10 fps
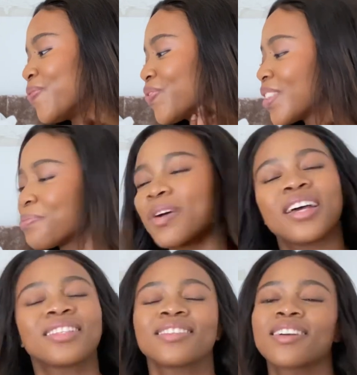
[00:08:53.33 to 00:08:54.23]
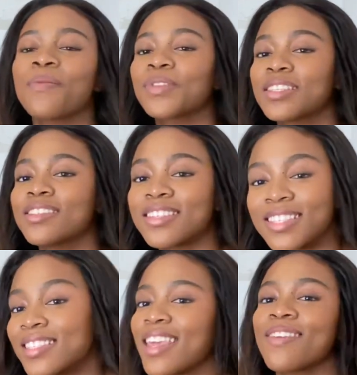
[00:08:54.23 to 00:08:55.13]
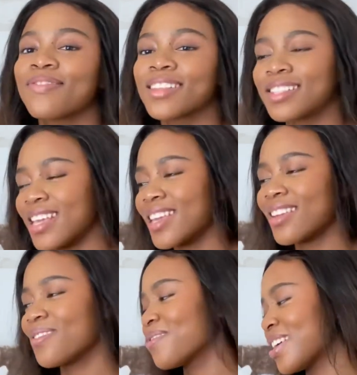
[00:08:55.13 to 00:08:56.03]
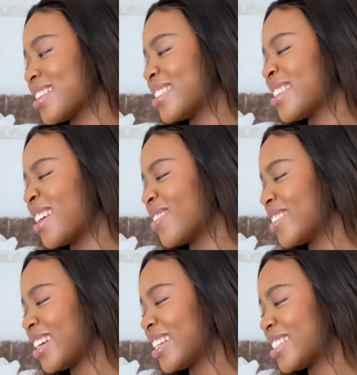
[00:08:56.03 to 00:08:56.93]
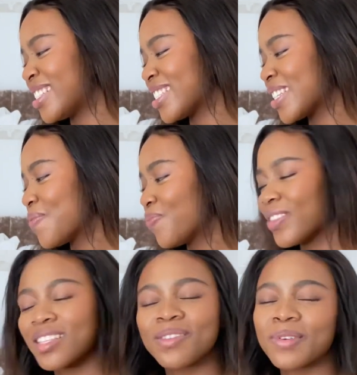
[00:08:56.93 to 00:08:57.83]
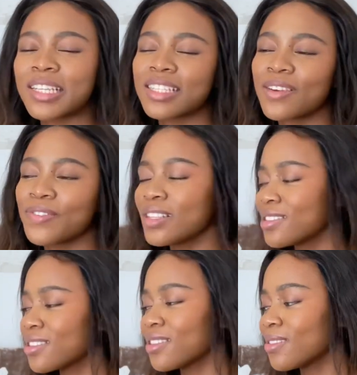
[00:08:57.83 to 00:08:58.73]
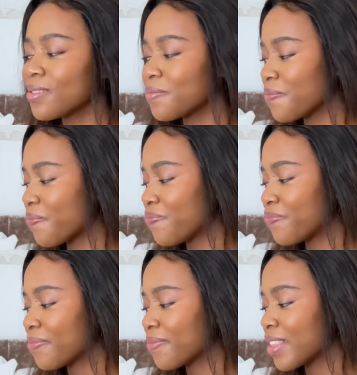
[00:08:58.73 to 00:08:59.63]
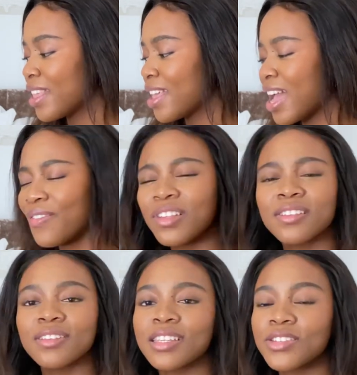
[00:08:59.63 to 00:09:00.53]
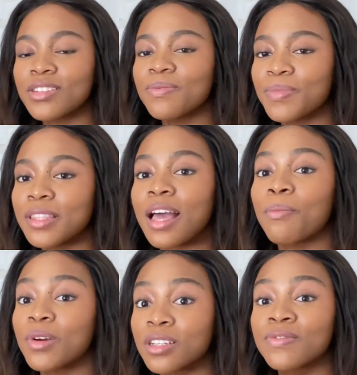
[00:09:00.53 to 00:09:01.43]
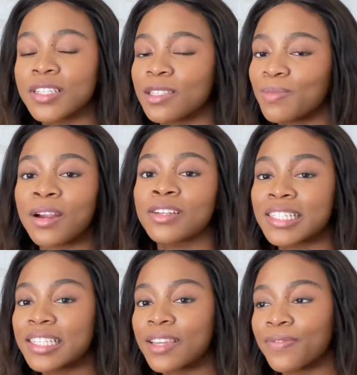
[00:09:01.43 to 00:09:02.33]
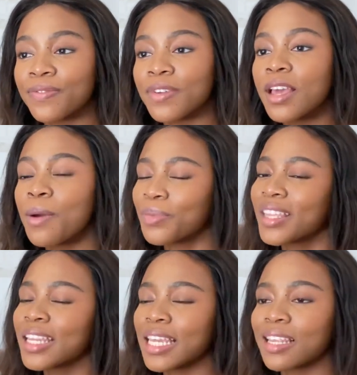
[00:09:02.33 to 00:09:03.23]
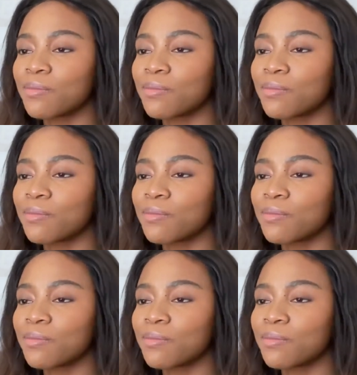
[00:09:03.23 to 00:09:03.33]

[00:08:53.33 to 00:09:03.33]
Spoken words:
the person coming to just save the day and all that stuff. To be honest, I feel as though there shouldn't be that much of disparity but then again,